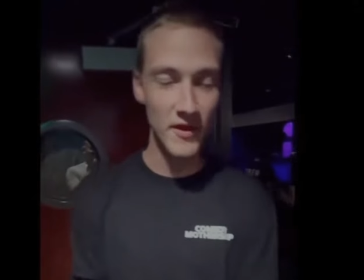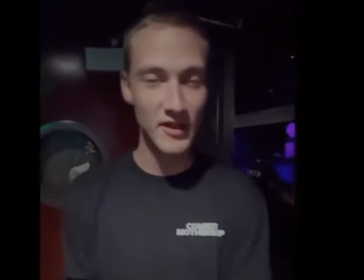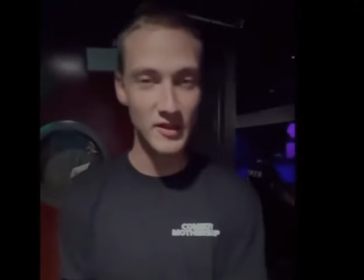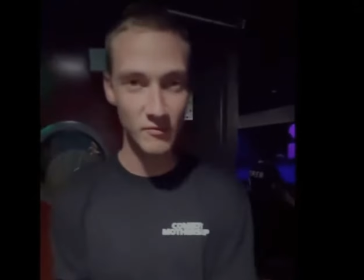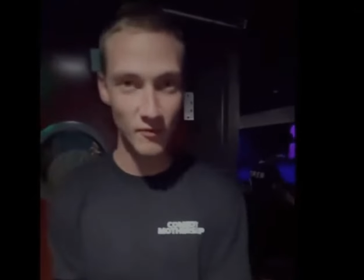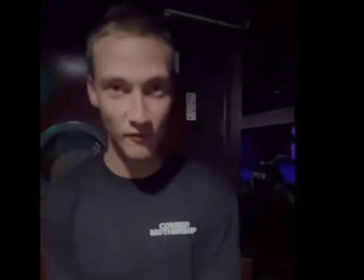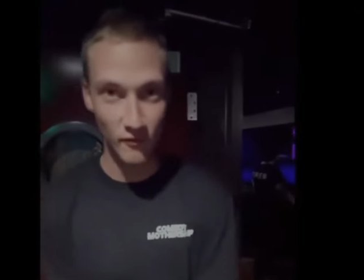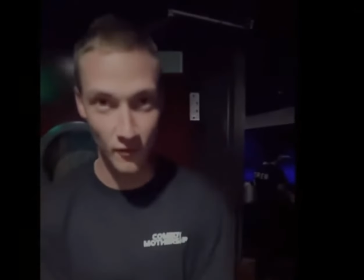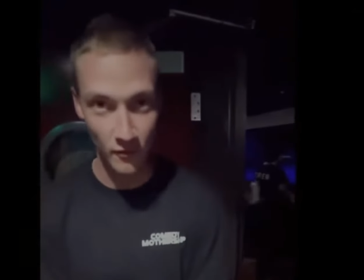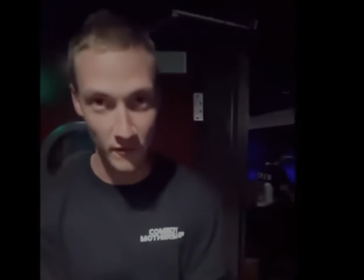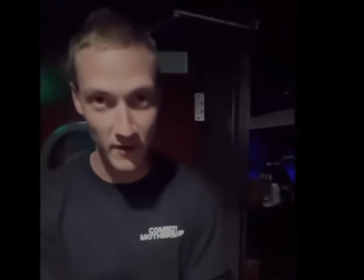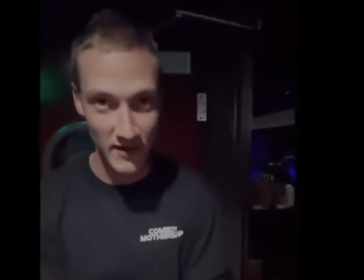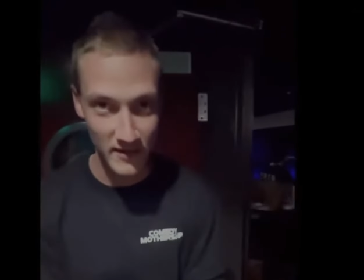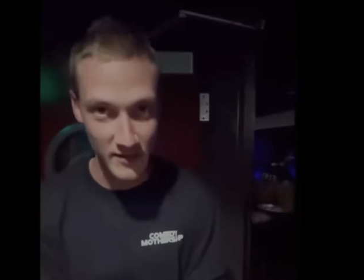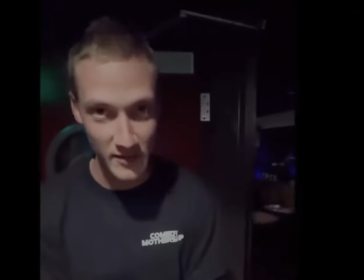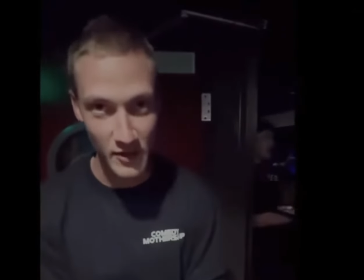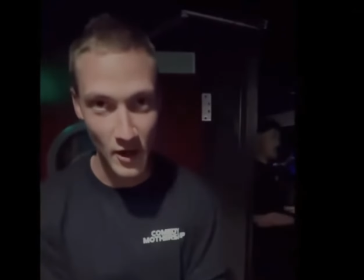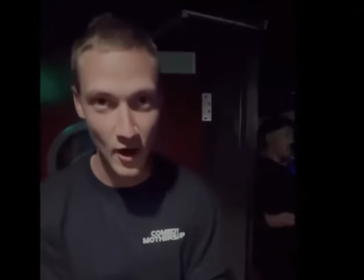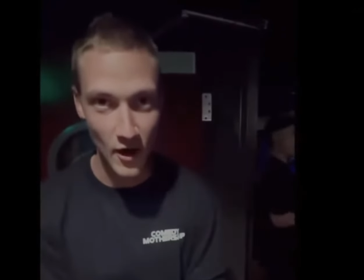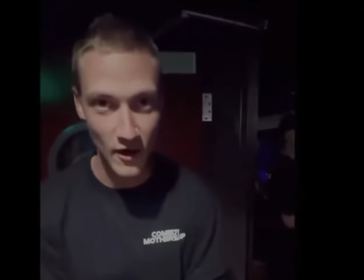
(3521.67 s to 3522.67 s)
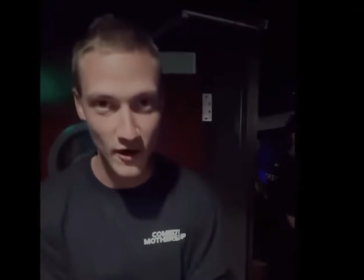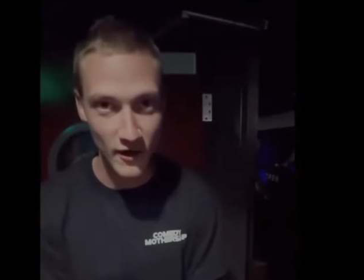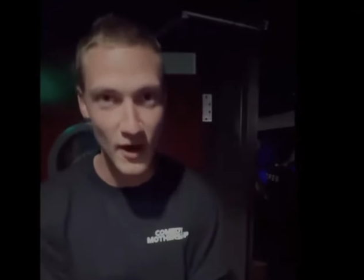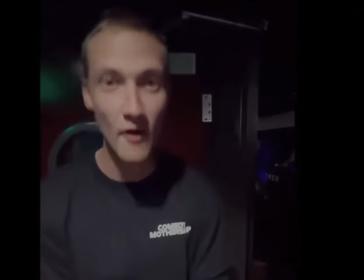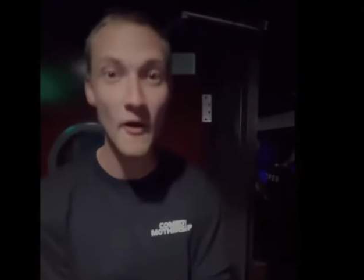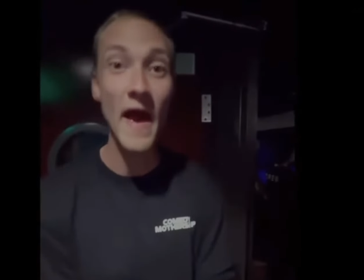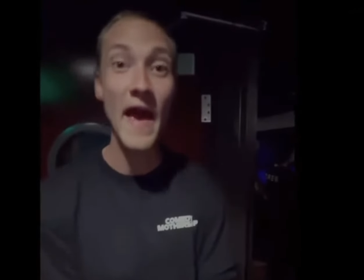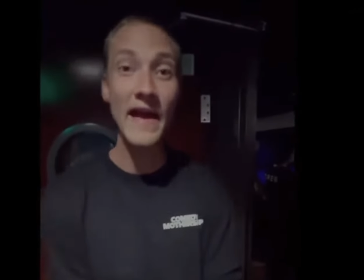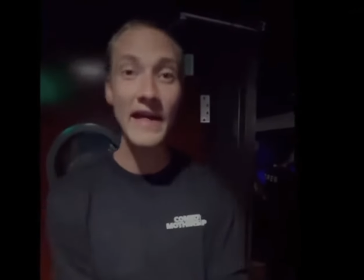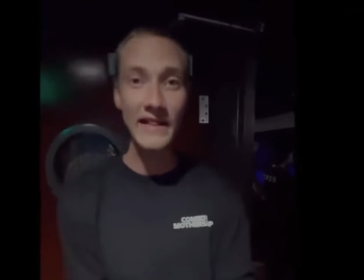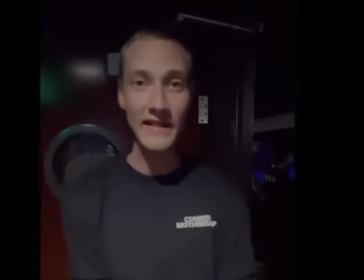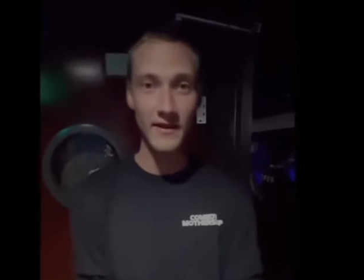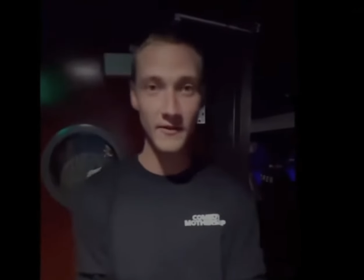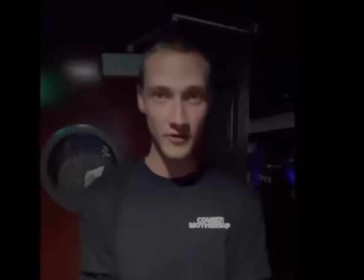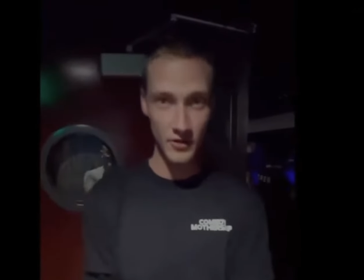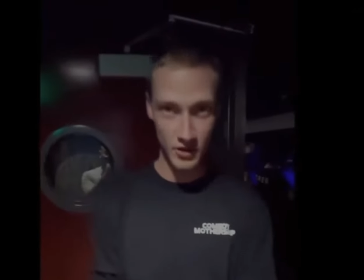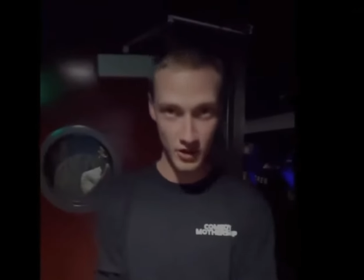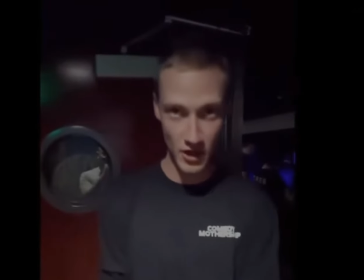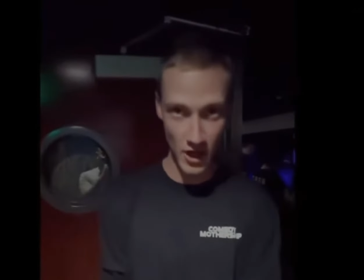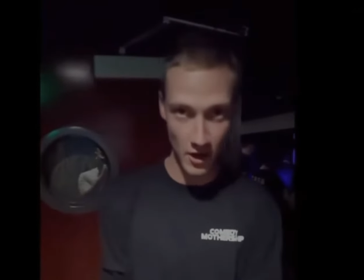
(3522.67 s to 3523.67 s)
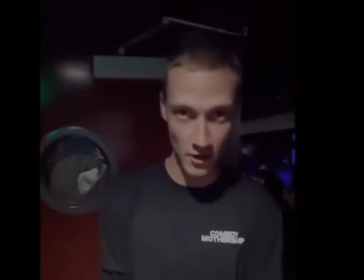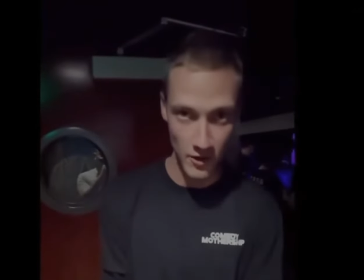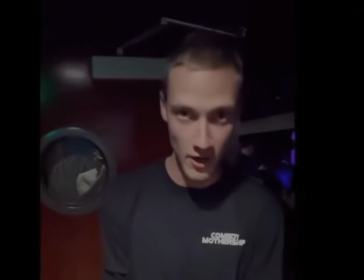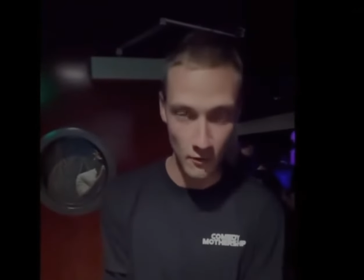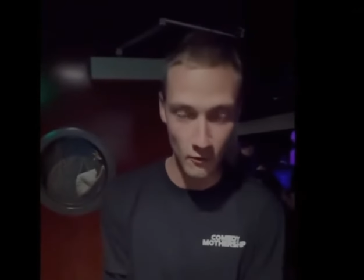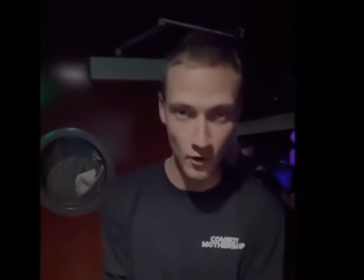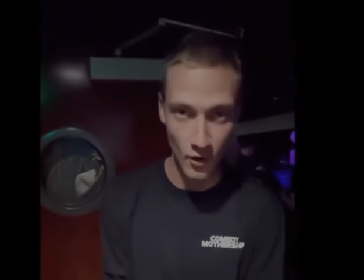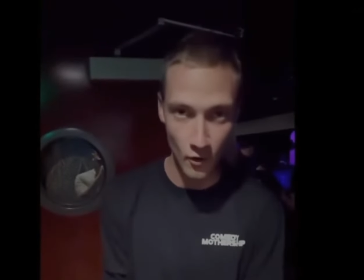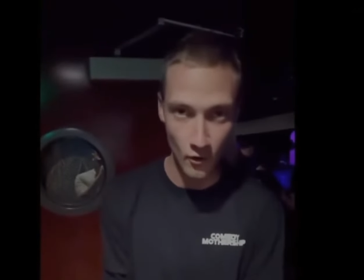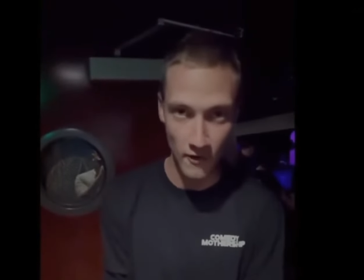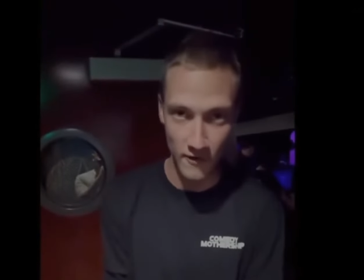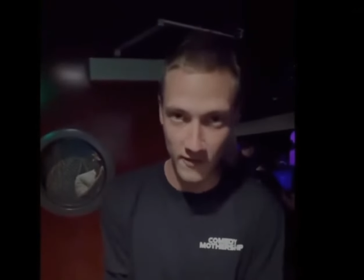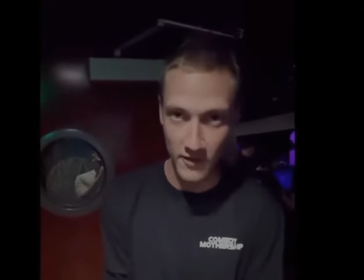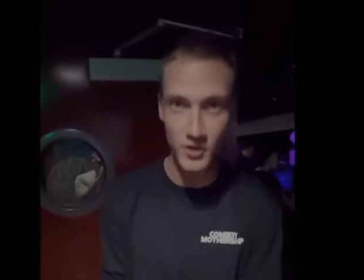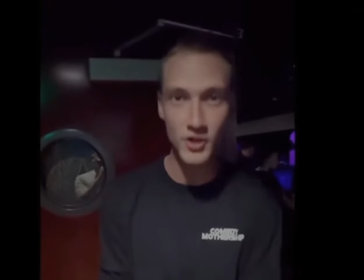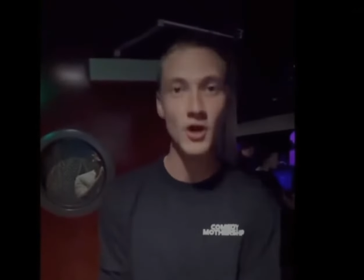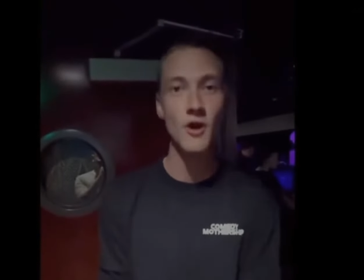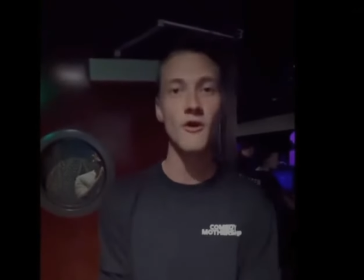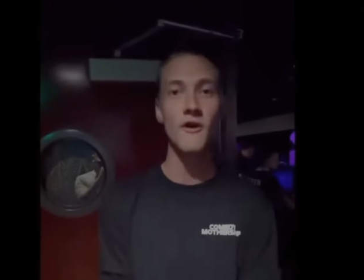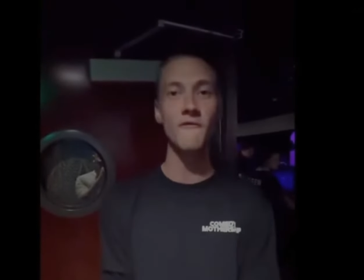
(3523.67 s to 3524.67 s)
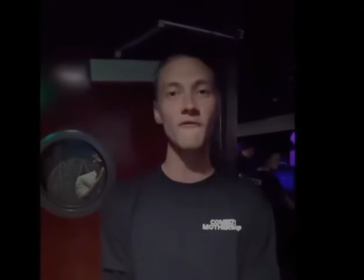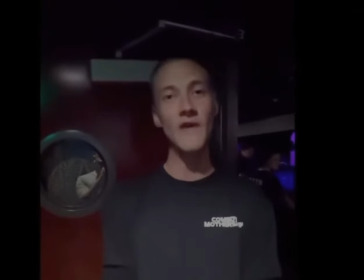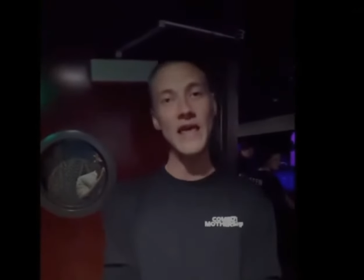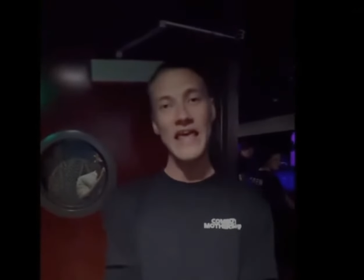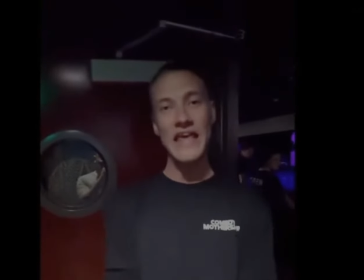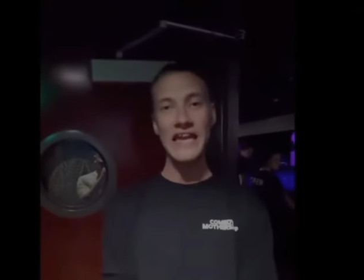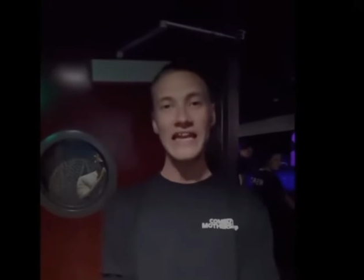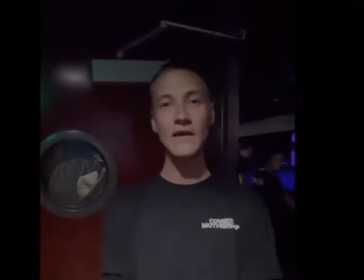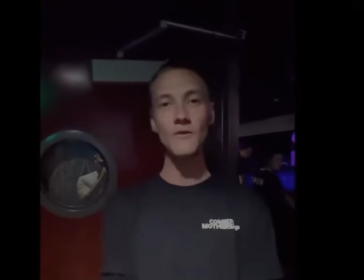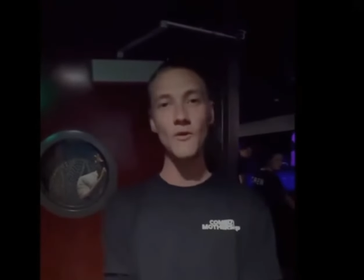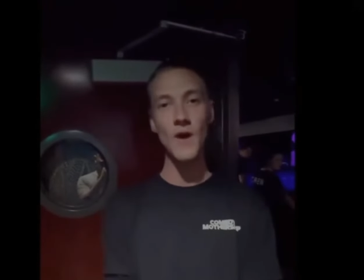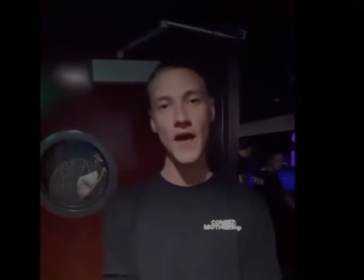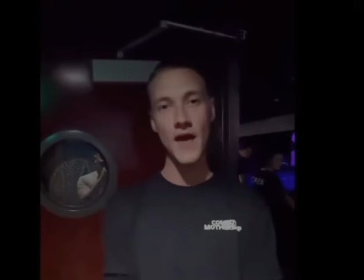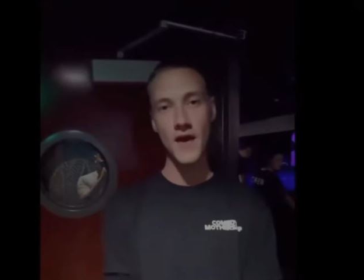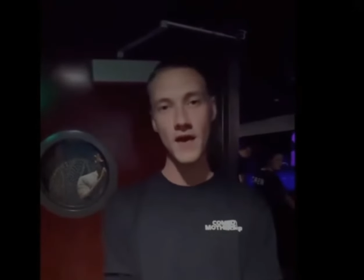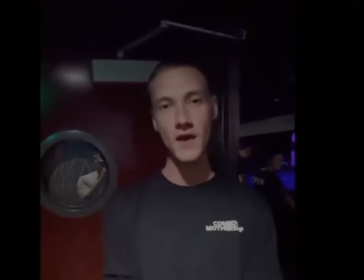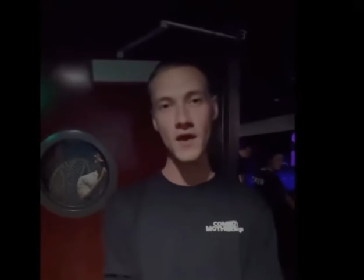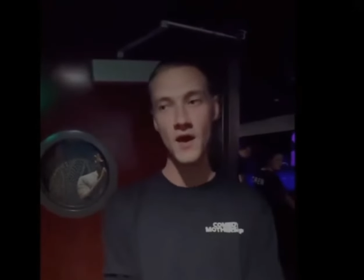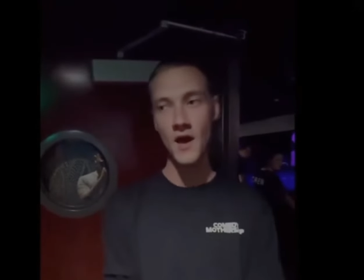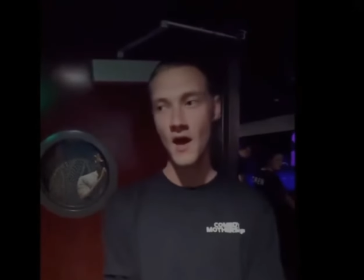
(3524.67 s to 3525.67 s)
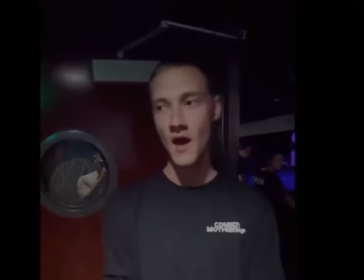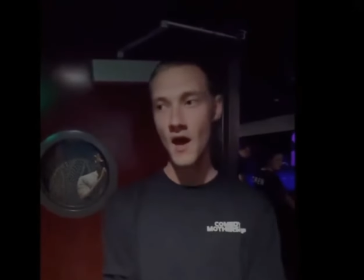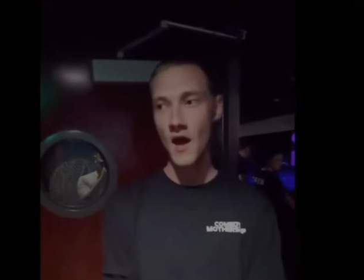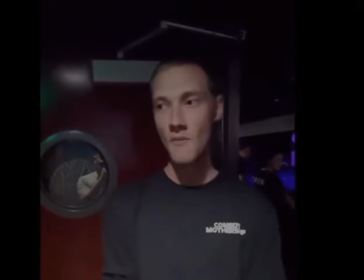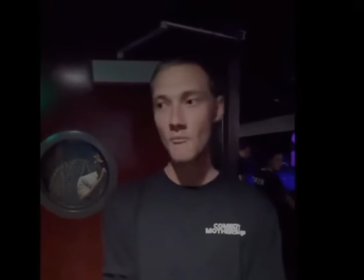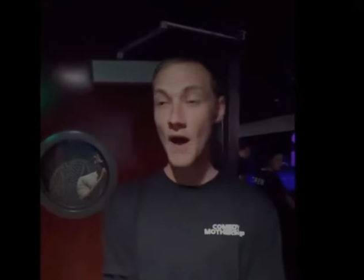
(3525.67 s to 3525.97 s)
before we get started. No heckling the show, no recording the show in any way.